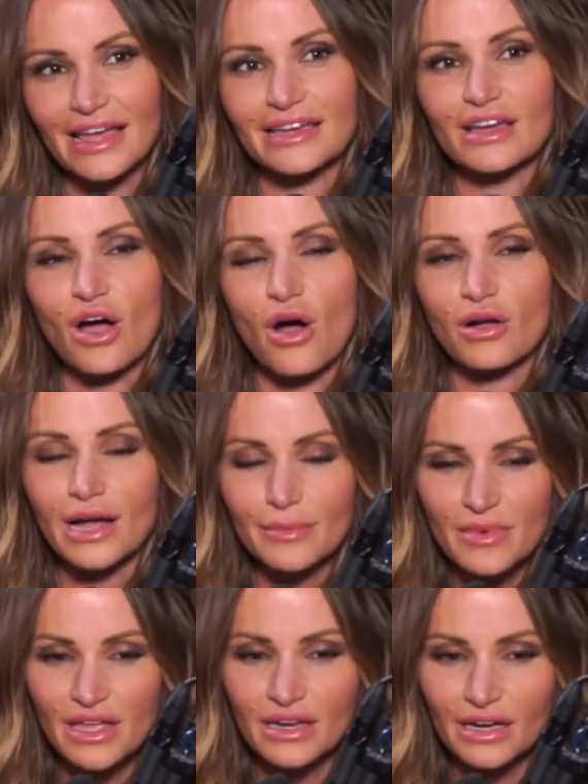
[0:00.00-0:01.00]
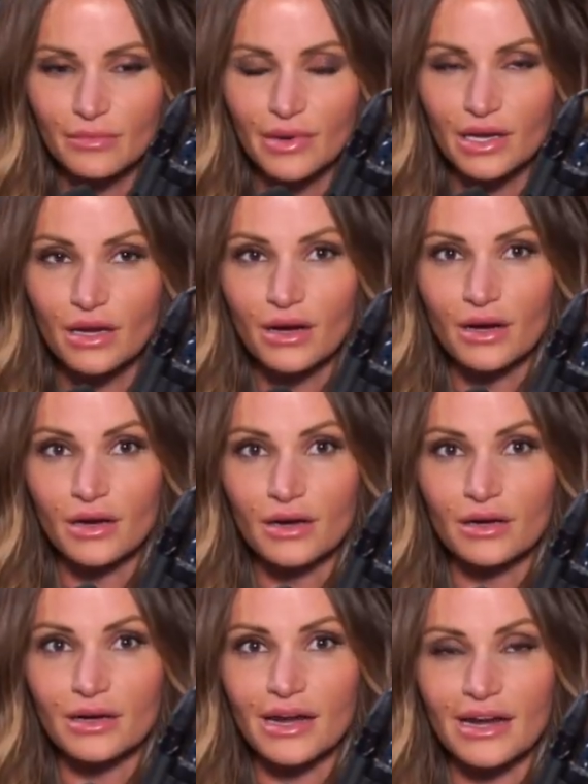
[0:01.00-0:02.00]
like I'll come in and I'm like,
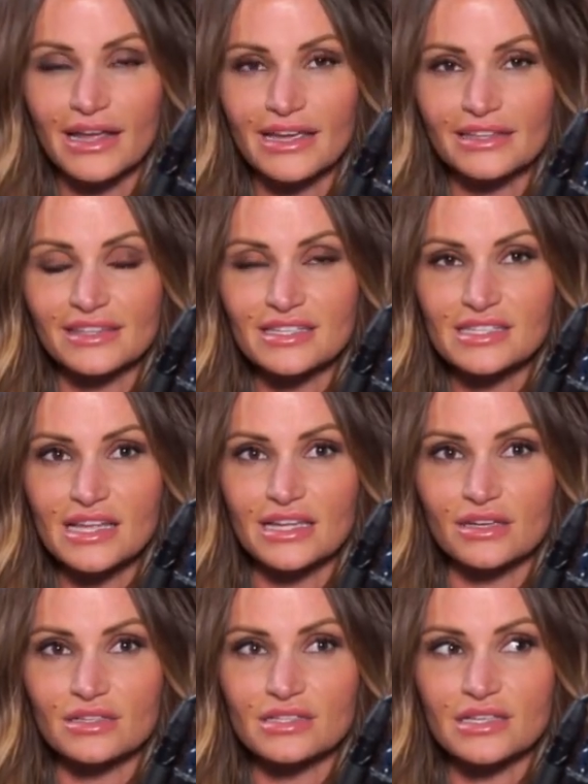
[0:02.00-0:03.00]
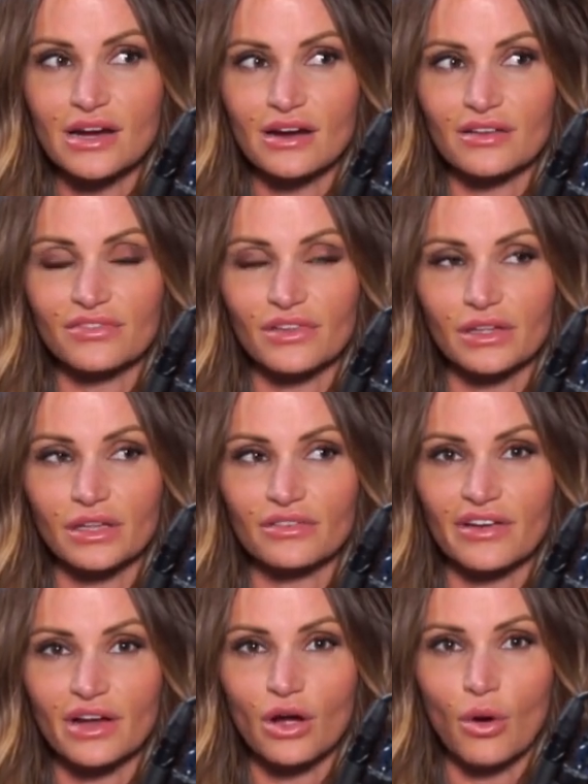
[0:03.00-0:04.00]
and I get this like scary feeling of
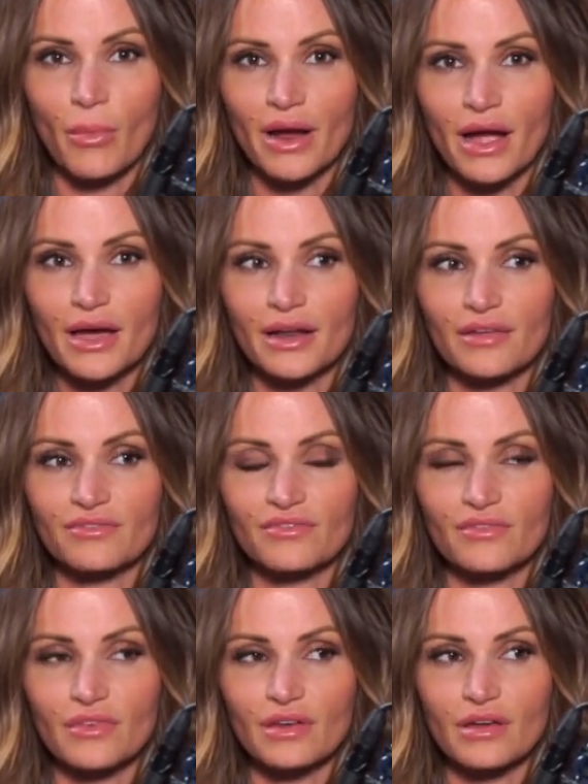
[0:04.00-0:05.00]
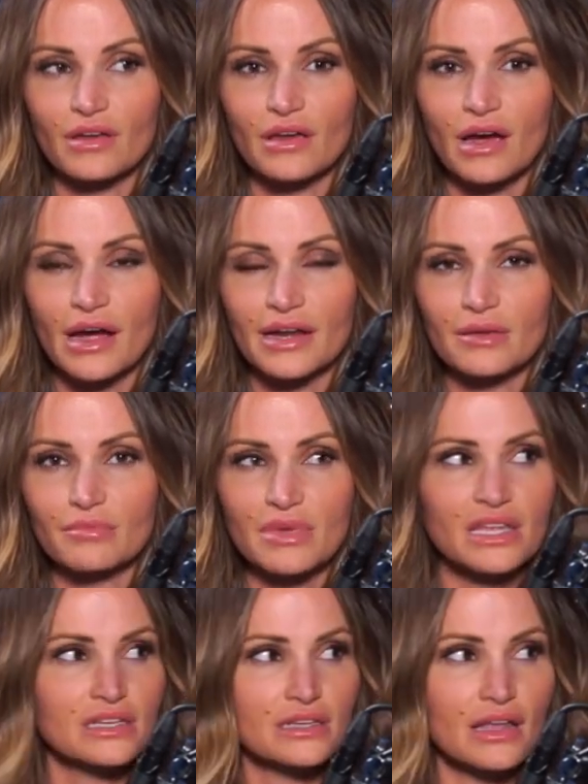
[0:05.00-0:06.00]
like, oh my God, I didn't
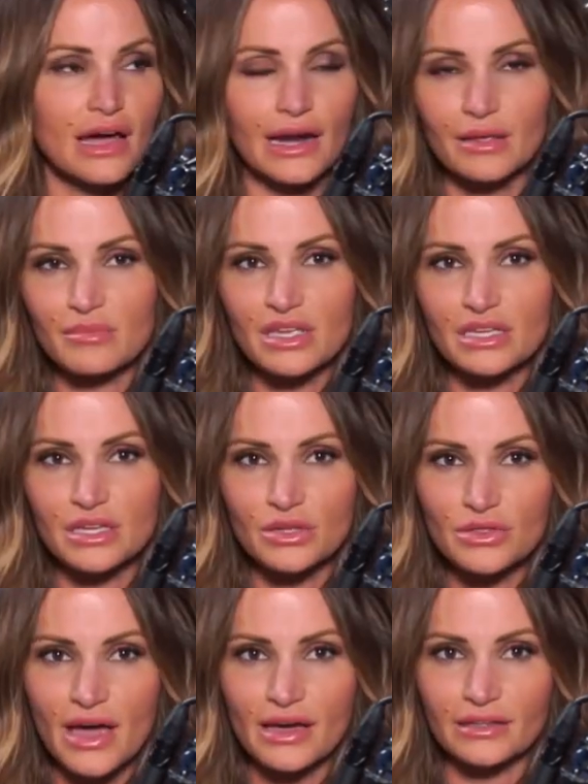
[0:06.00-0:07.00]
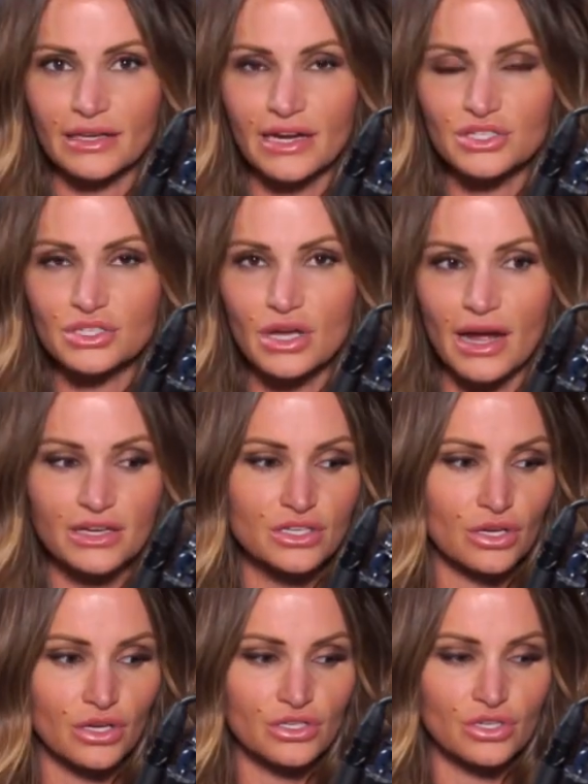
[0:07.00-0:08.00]
mean to do that. Like I
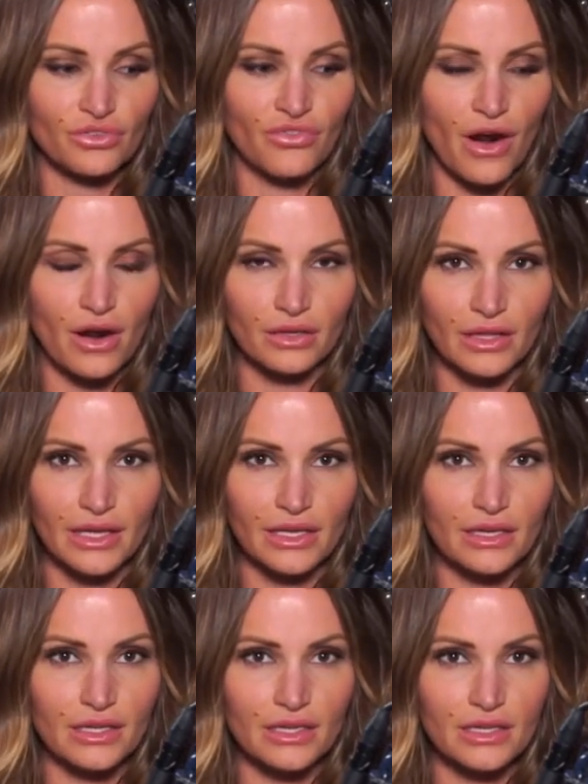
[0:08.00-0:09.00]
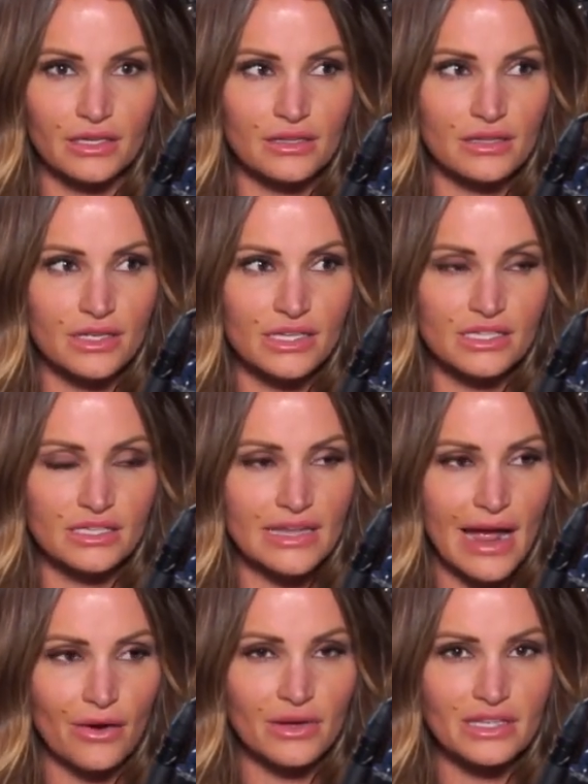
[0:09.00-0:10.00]
took it too far. Like he's
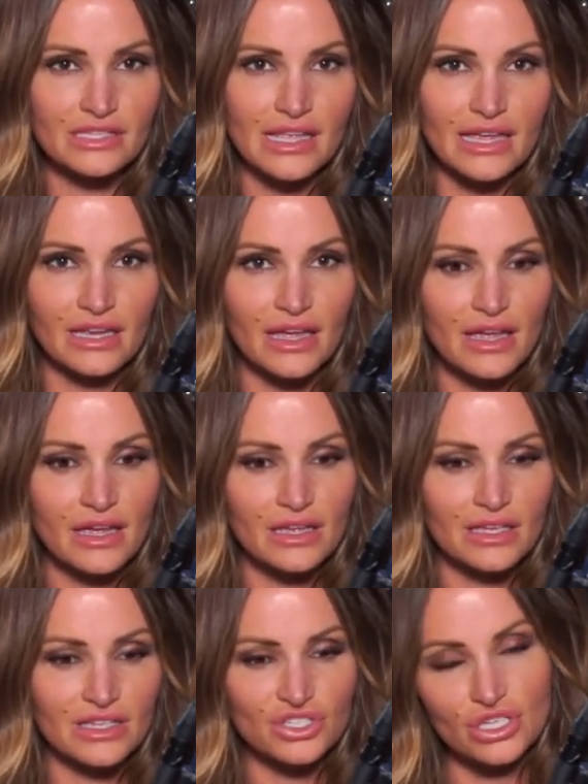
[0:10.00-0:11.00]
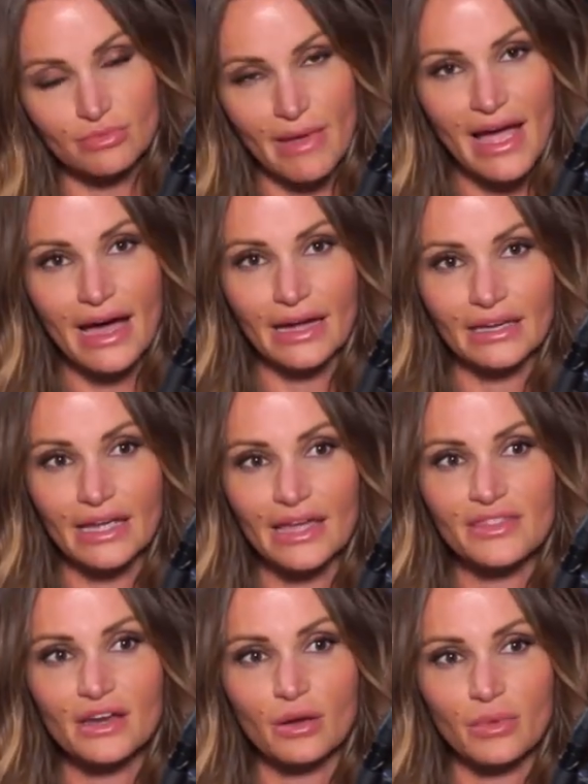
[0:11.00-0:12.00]
like he's just mad.
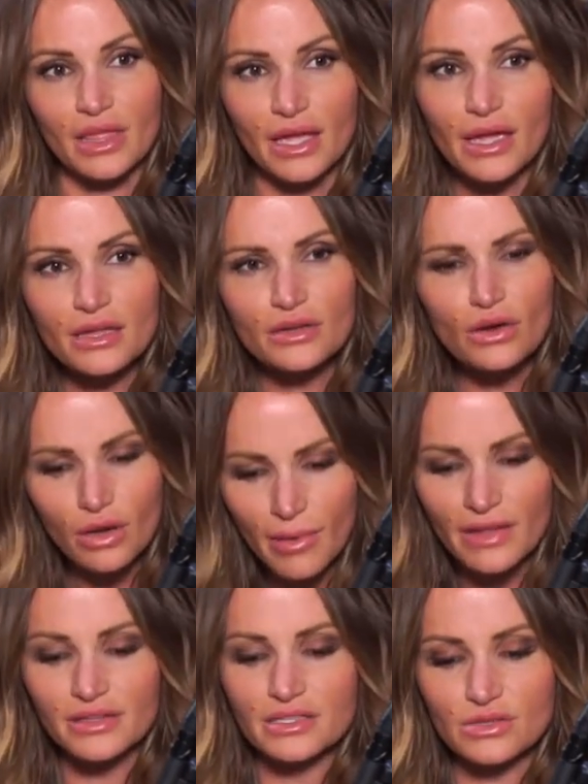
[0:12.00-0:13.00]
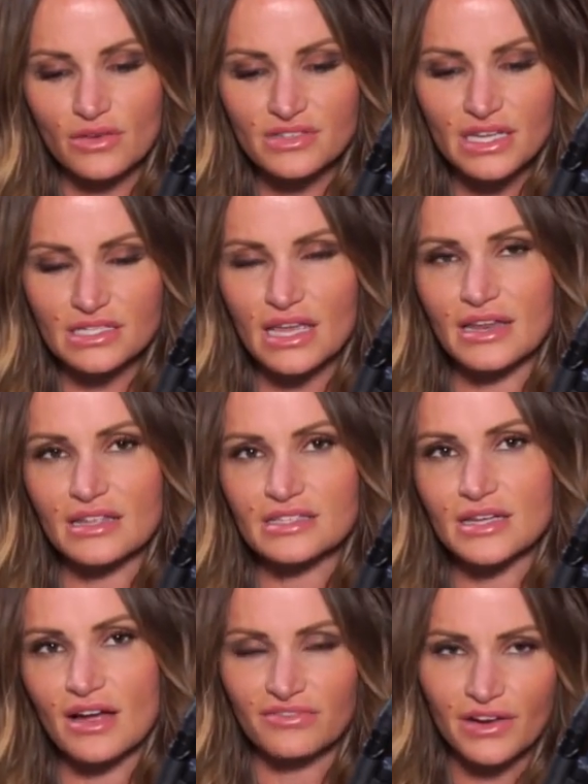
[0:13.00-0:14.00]
And then I'll be like, hey, no, come on, let's go have sex. And it's
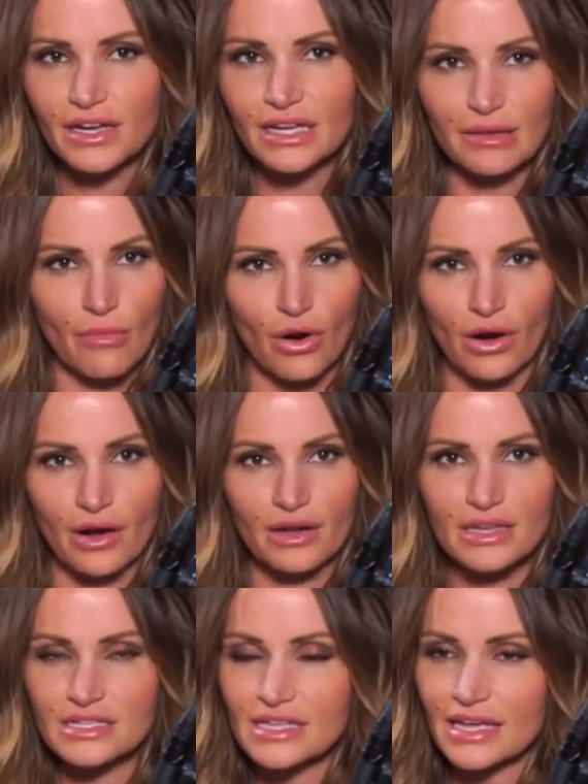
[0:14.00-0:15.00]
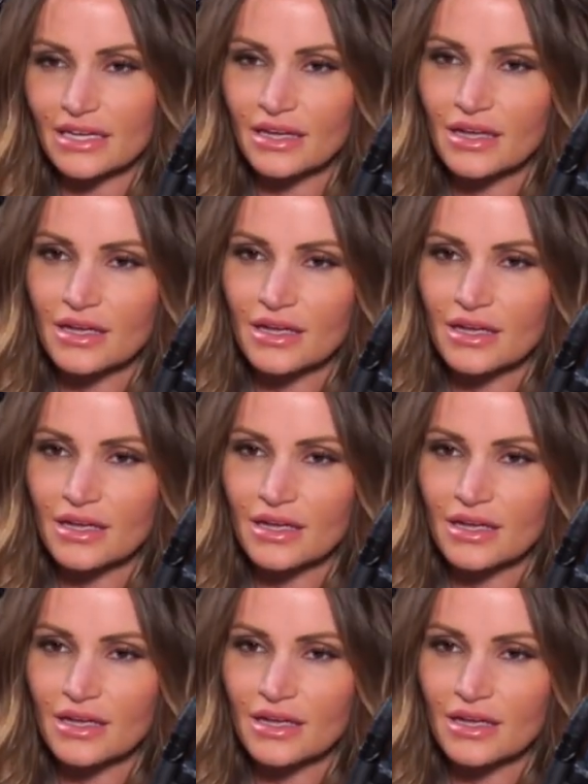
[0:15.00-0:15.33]
not fun anymore. And he's like